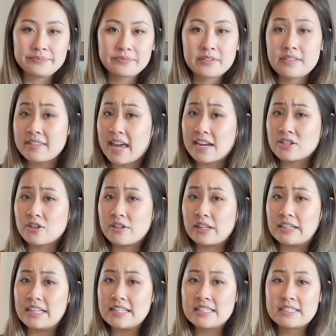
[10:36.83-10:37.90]
that is on the
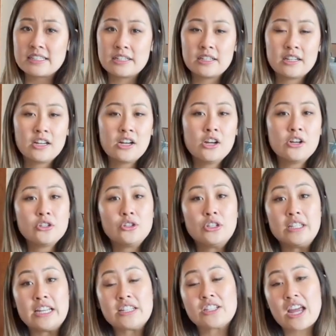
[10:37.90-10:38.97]
list, you
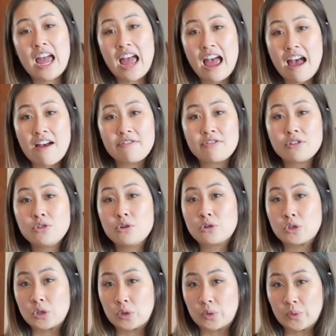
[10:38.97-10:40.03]
need to have your
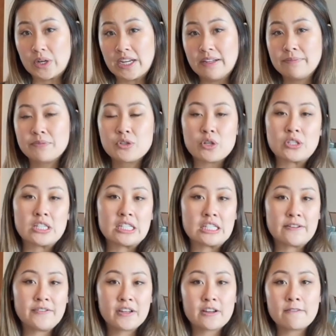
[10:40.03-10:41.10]
degree, so
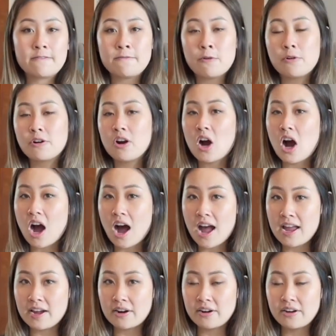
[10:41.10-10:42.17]
certificate 4 or
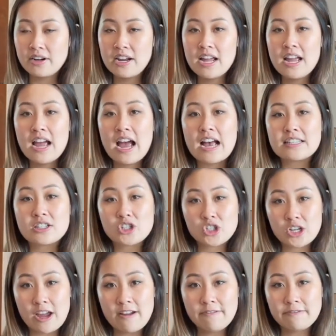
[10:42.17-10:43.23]
higher as a
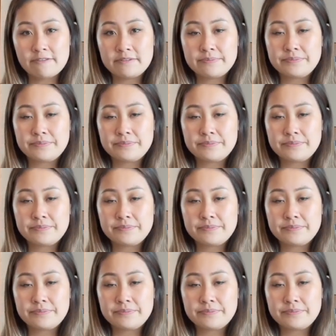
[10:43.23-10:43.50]
chef.